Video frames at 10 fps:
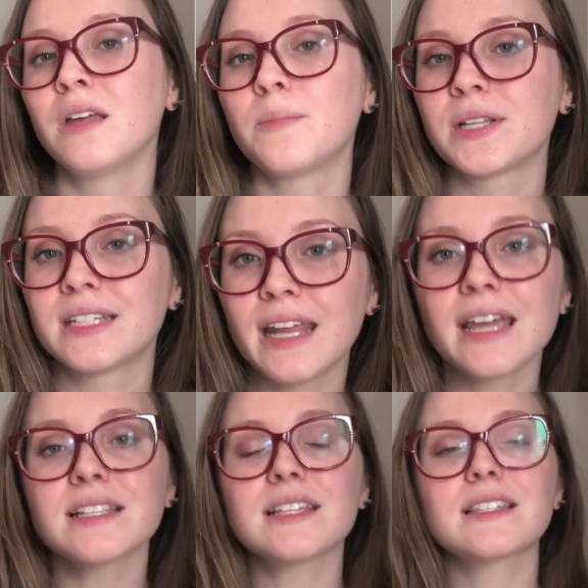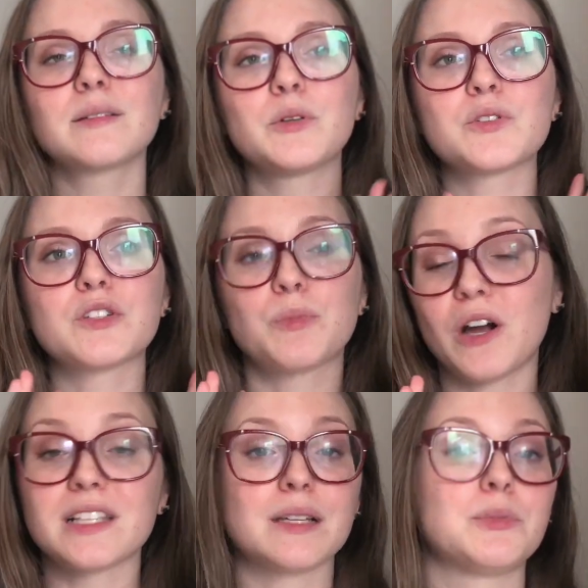But today's is the most
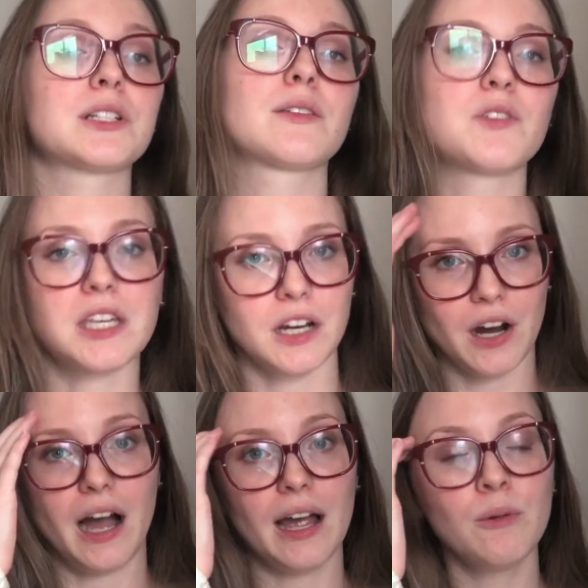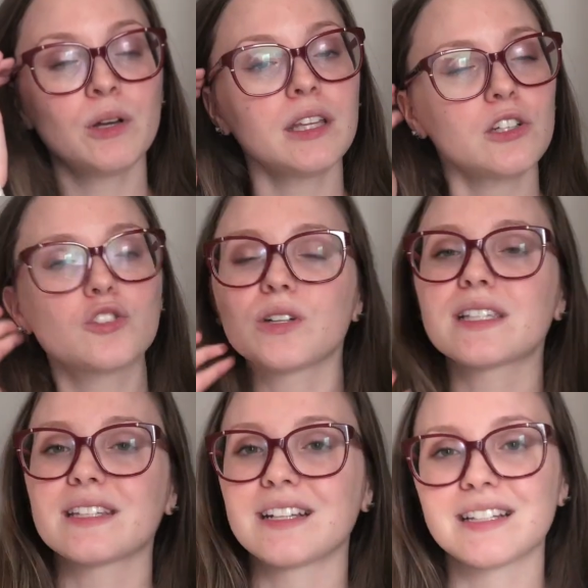surprising books of the year. I really enjoy
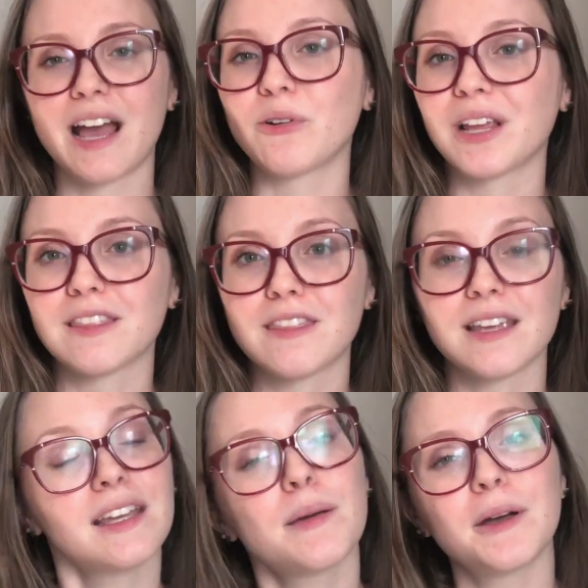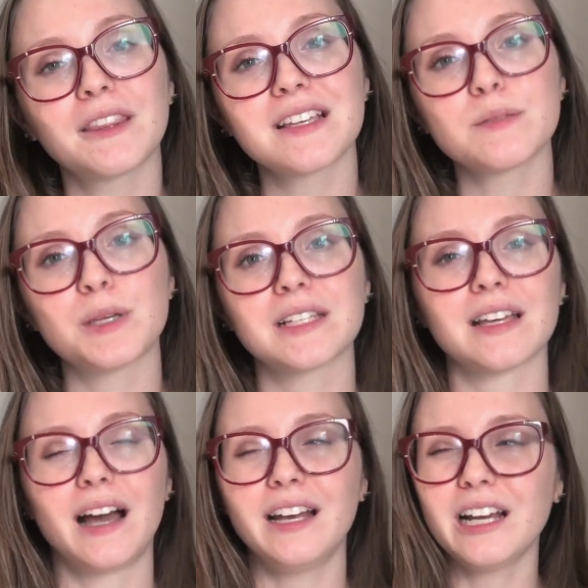sitting down and thinking about this because
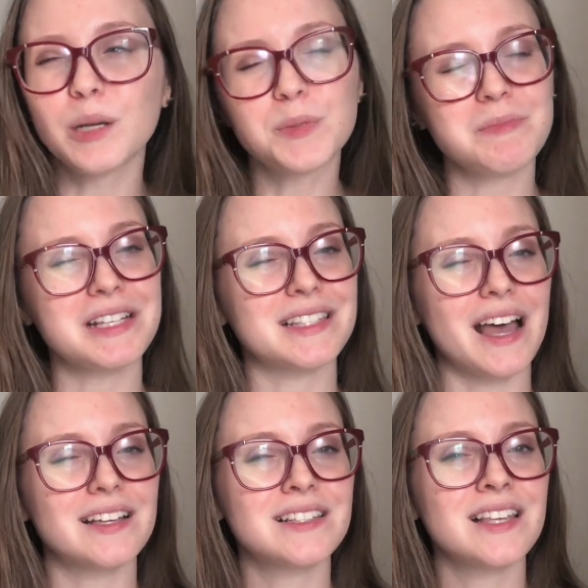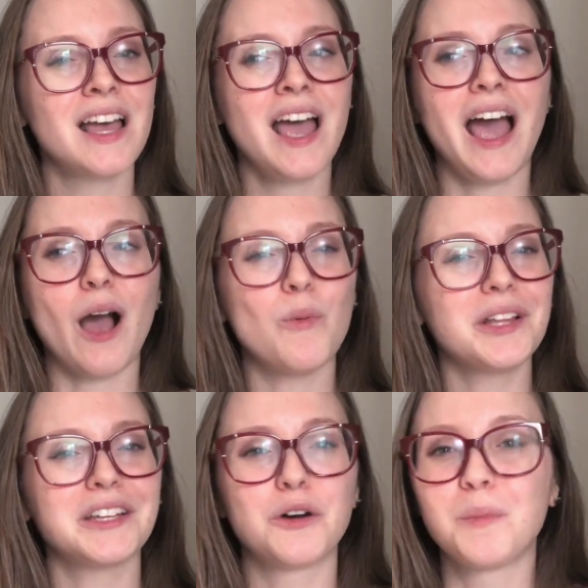it kind of helps me assess how
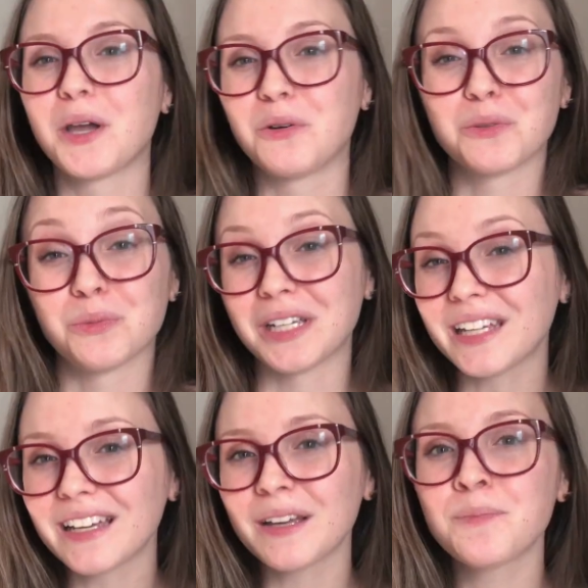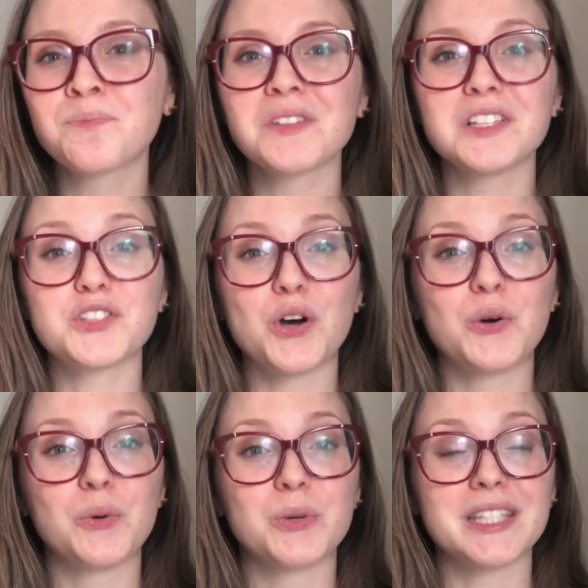well I know my own reading.
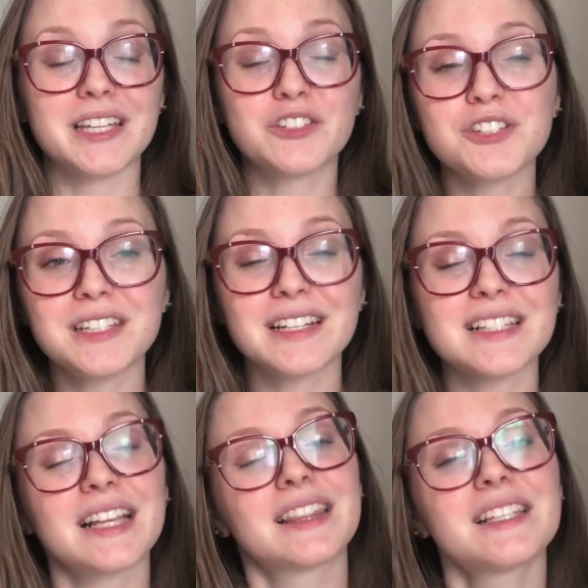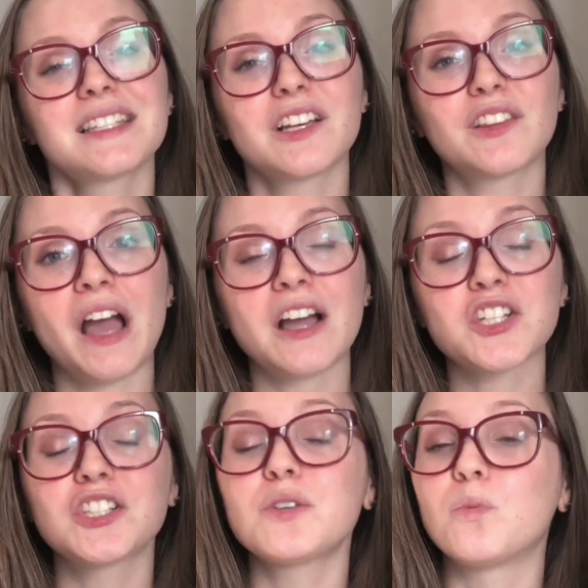So what's interesting is that this year there
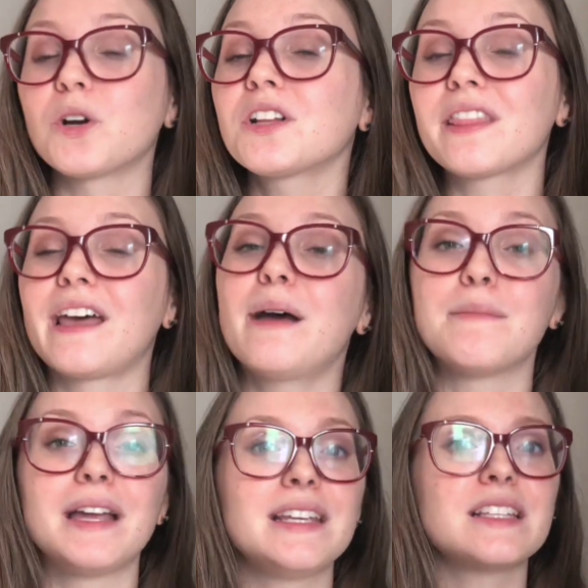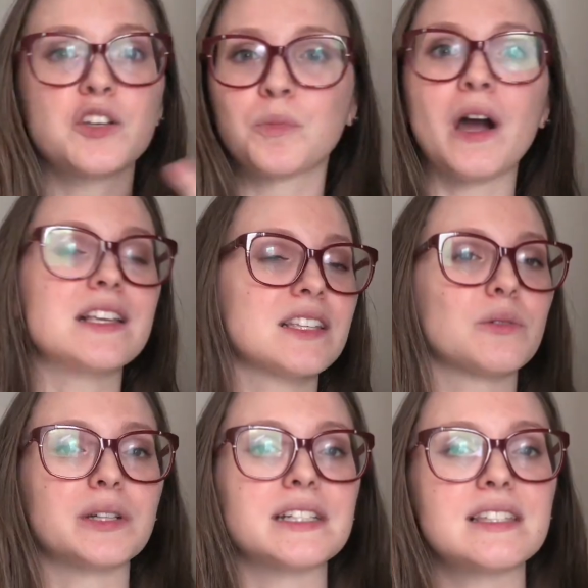actually weren't that many surprising
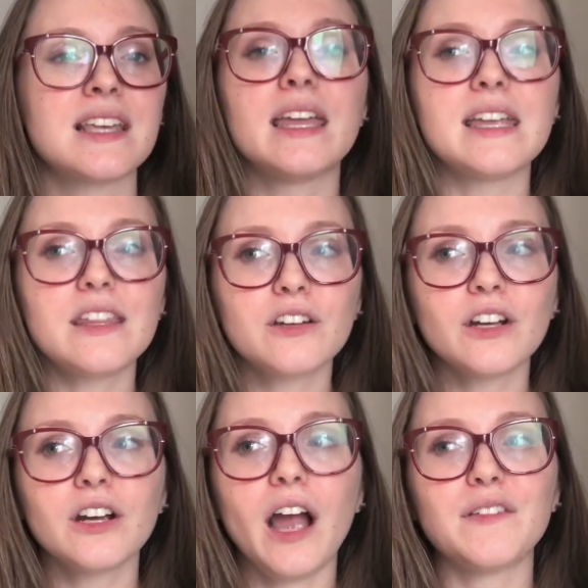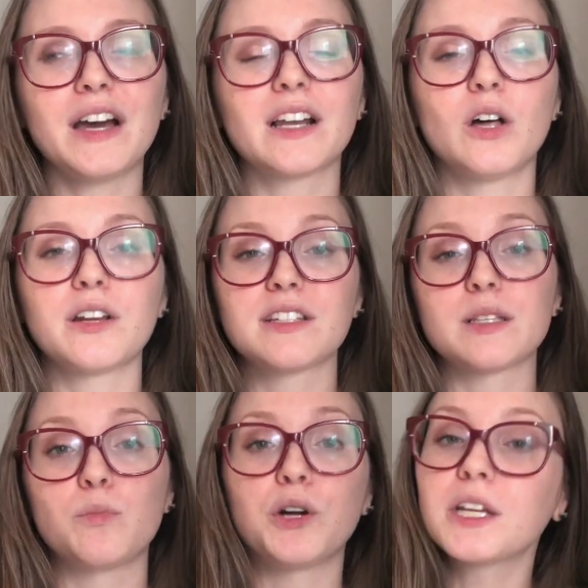reads. Either I've had a lot of
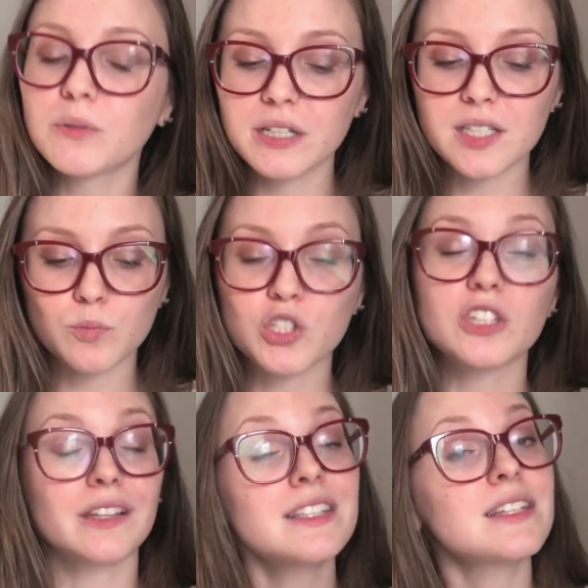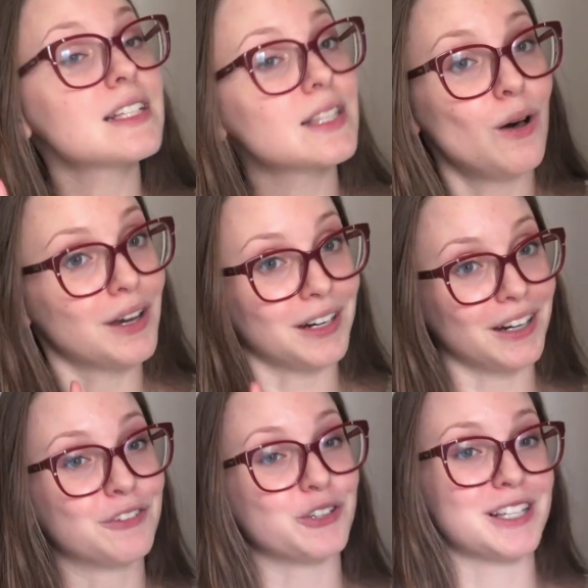disappointing reads, which the list is longer
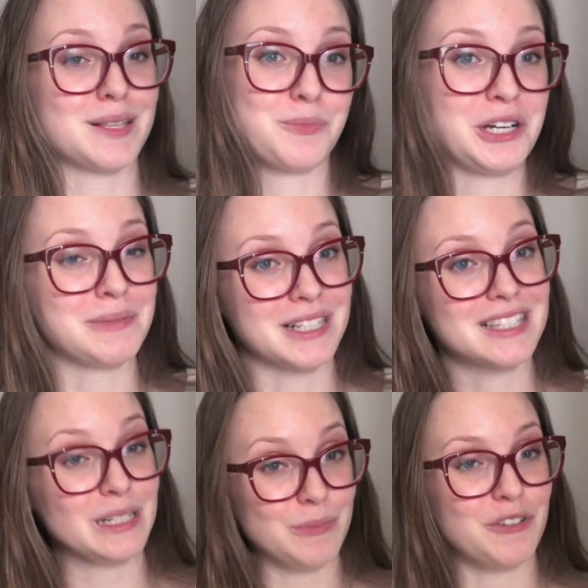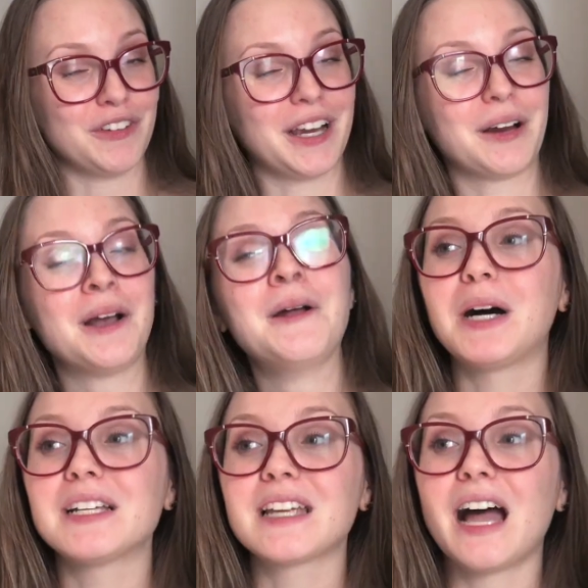for disappointments, to be fair,
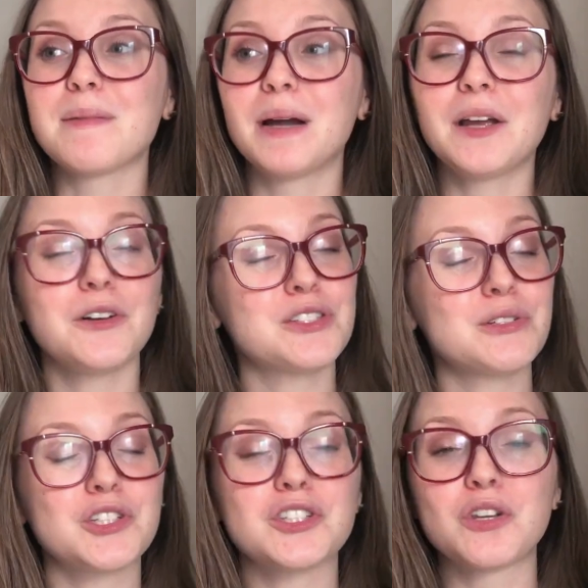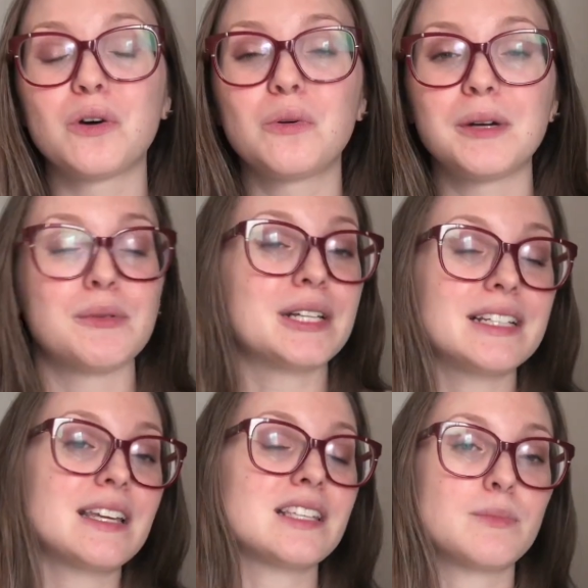but I might also just know my
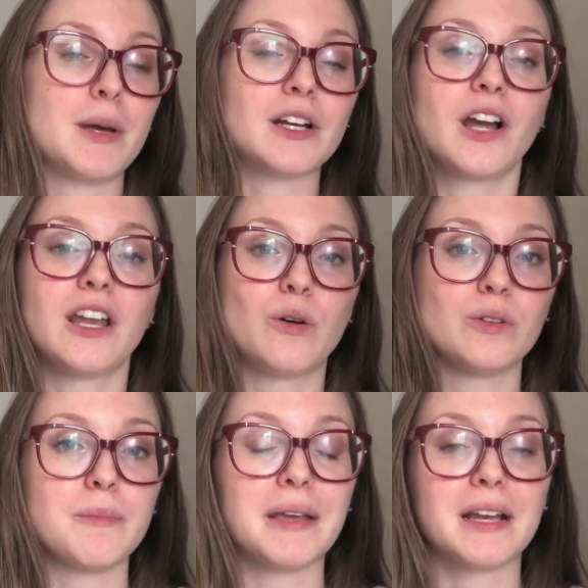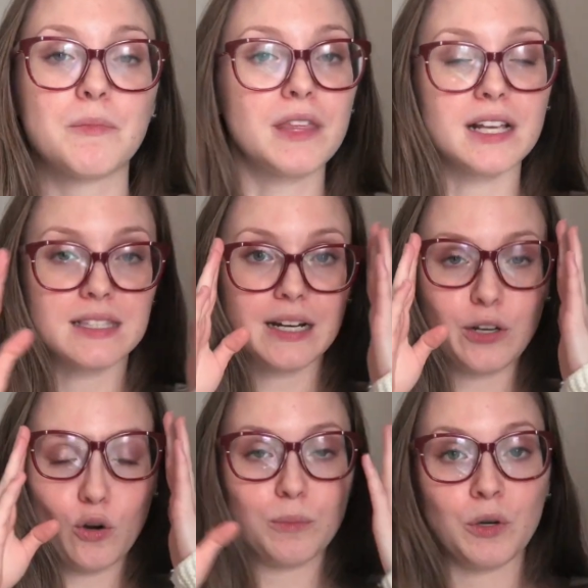reading taste better and only pick up things that I
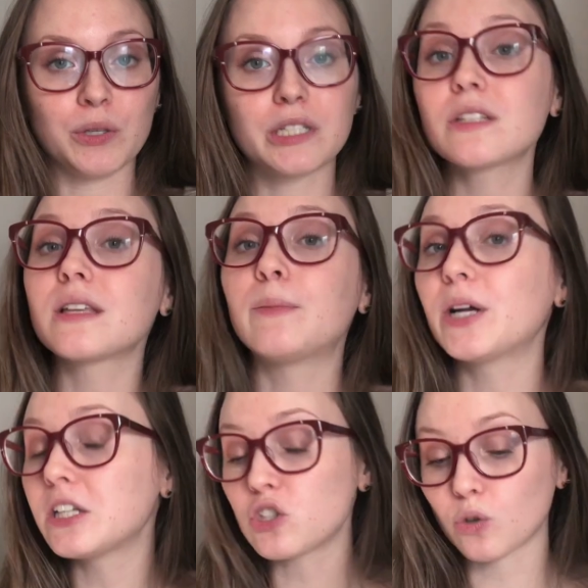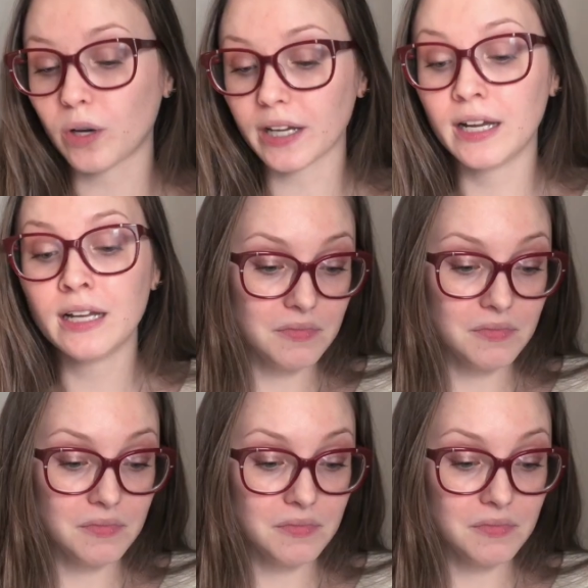know I'm going to somewhat enjoy.